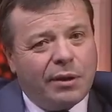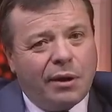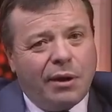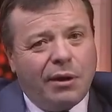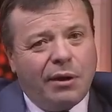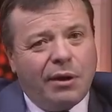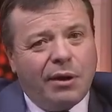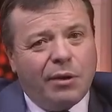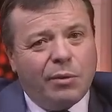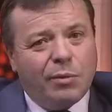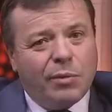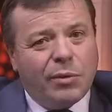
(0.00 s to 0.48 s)

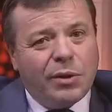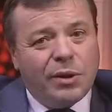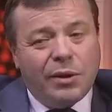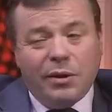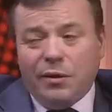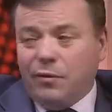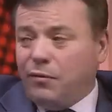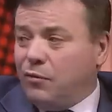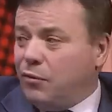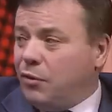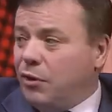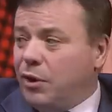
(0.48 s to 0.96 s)
calm,
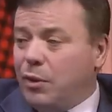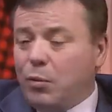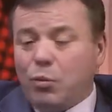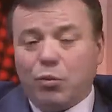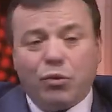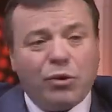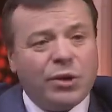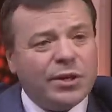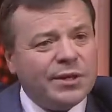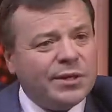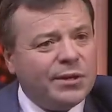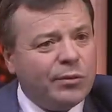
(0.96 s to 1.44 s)
very
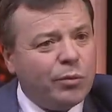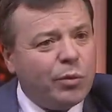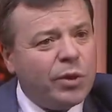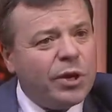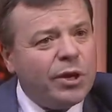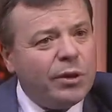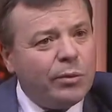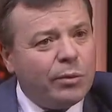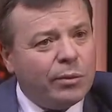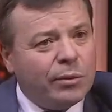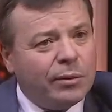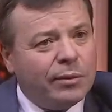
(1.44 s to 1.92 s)
impressive
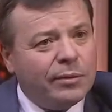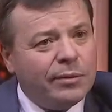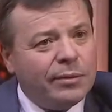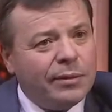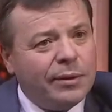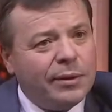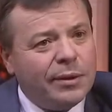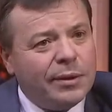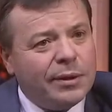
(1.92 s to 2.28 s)
people.